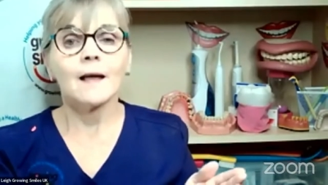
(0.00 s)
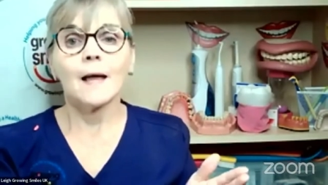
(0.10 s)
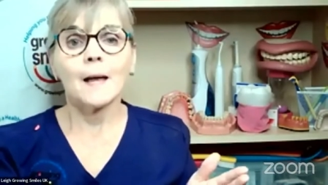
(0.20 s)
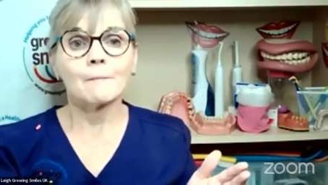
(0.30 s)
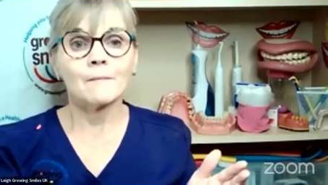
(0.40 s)

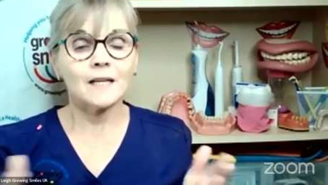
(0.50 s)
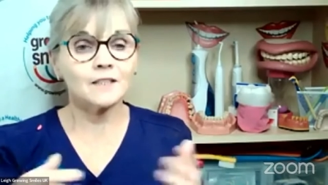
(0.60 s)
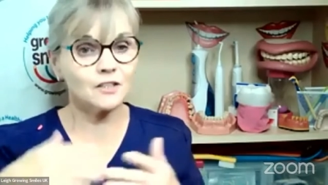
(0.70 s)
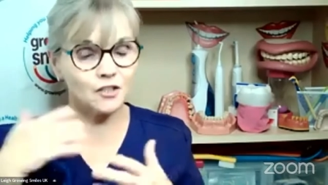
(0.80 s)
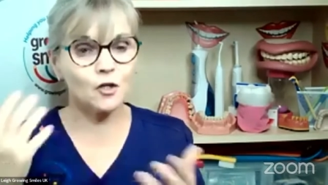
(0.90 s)
um, I'm going
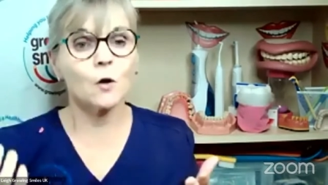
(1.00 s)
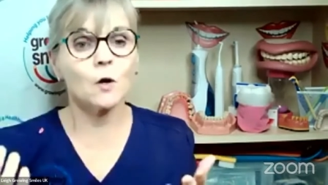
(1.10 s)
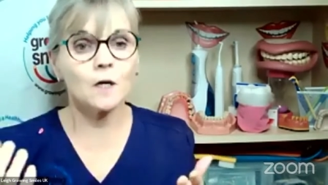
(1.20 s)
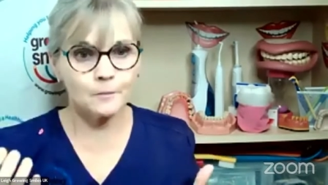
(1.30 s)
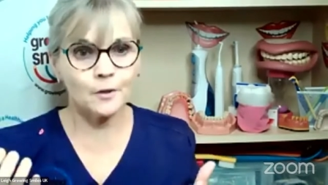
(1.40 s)
to
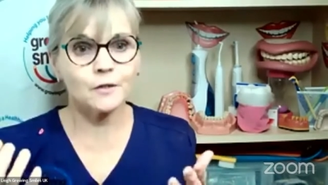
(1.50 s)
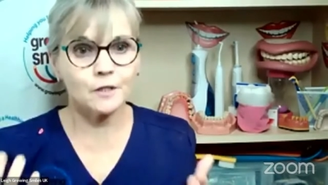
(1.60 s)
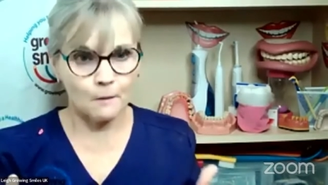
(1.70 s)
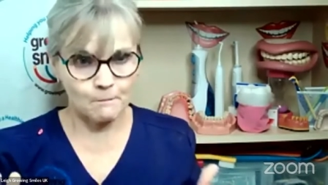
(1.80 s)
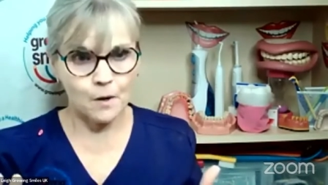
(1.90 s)
talk about
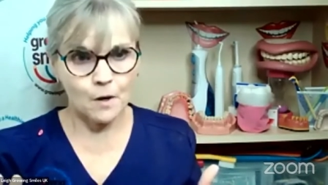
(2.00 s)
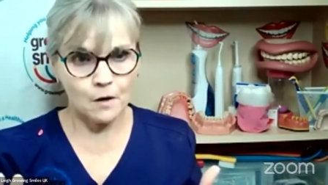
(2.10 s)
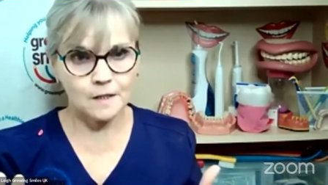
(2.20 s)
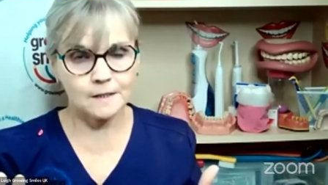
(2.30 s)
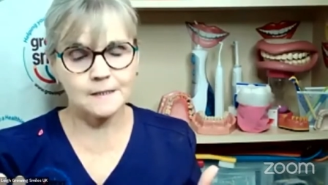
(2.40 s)
gum
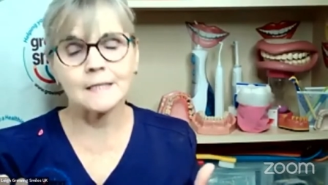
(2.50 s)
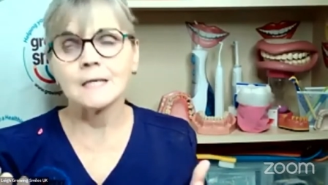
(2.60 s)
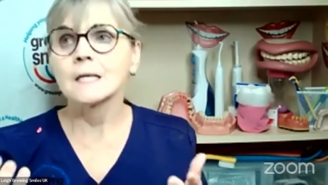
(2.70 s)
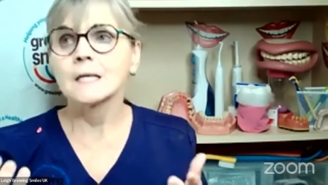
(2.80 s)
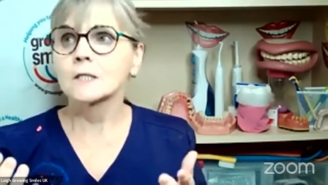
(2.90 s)
pockets.
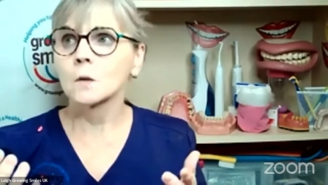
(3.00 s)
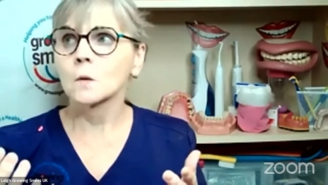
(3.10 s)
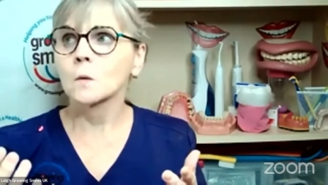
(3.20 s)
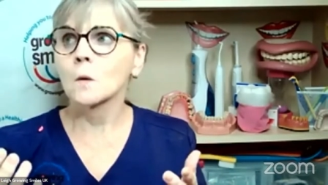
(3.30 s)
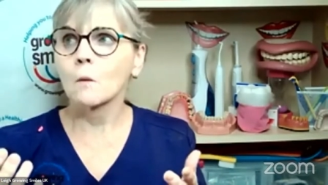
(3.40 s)

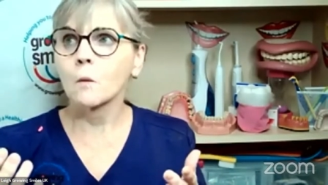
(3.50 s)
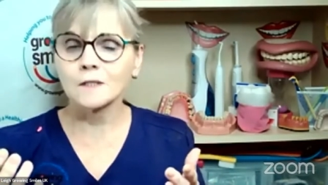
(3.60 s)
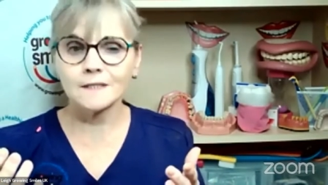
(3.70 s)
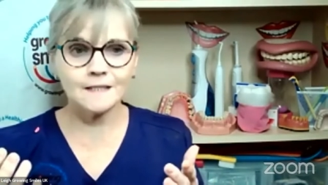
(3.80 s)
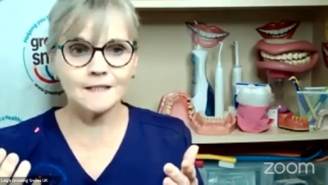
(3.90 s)
So,
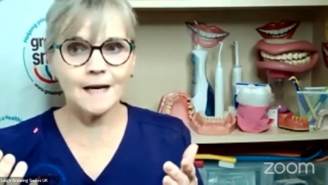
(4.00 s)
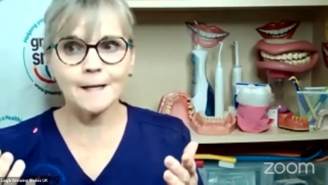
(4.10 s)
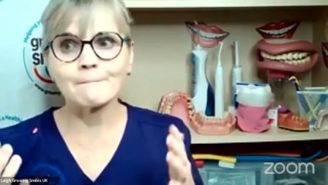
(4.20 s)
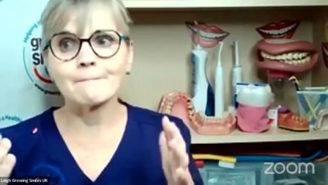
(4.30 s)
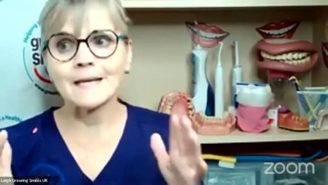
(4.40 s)
what do I
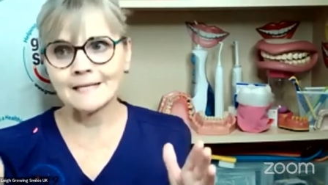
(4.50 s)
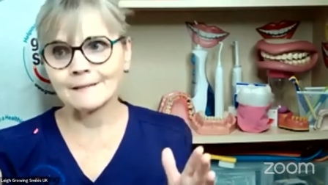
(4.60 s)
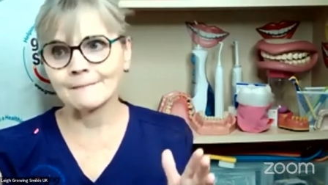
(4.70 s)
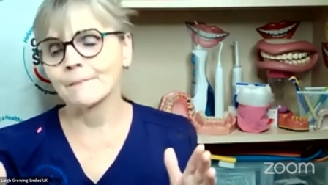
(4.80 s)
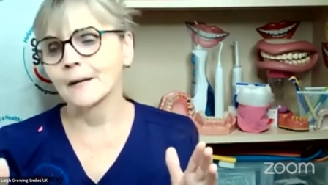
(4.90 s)

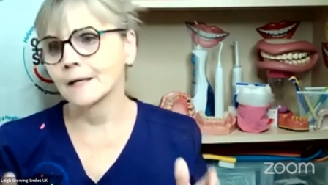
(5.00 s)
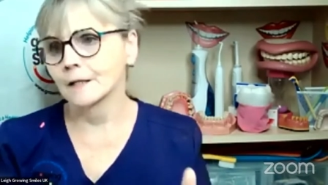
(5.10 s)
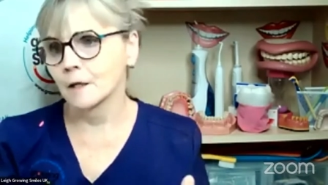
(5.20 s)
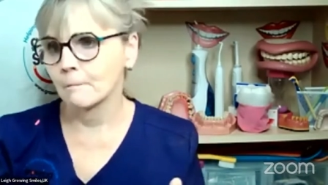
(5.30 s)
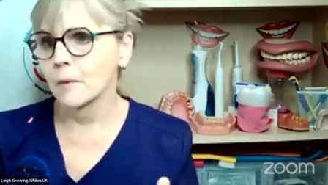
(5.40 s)
mean by a
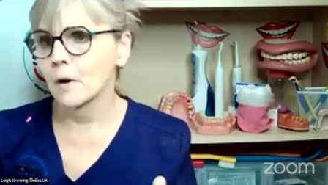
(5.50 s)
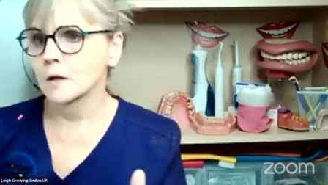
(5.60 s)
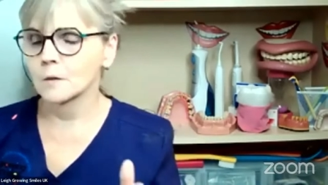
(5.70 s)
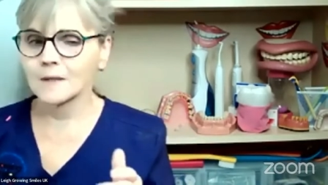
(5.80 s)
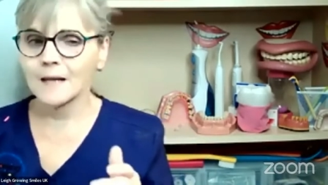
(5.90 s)
gum
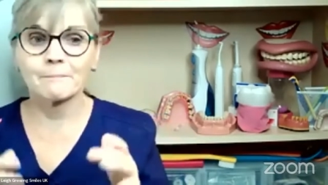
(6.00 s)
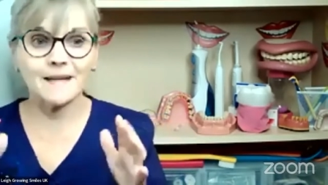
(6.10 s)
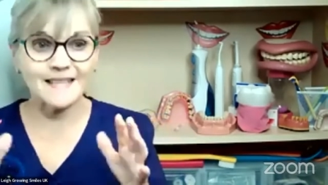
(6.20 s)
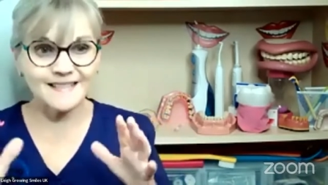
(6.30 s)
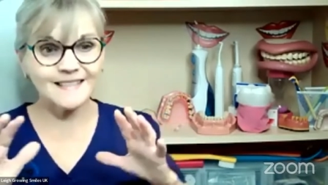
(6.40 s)
pocket? Well, I
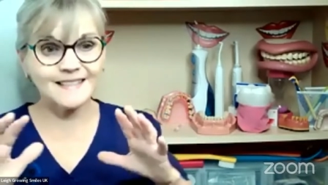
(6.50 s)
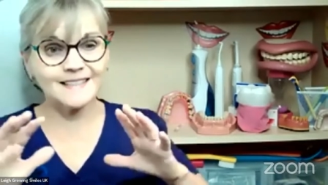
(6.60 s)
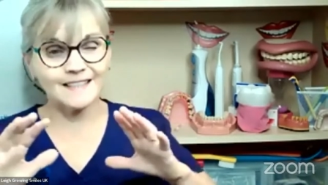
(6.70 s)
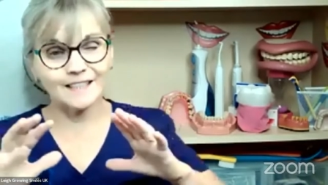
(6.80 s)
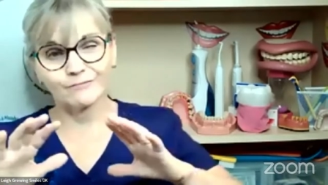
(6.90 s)

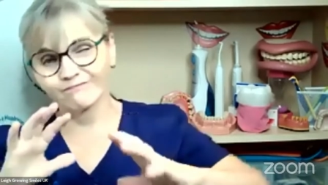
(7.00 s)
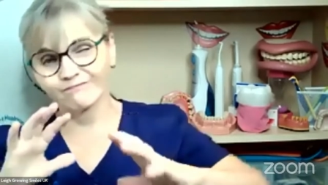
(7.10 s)
basically,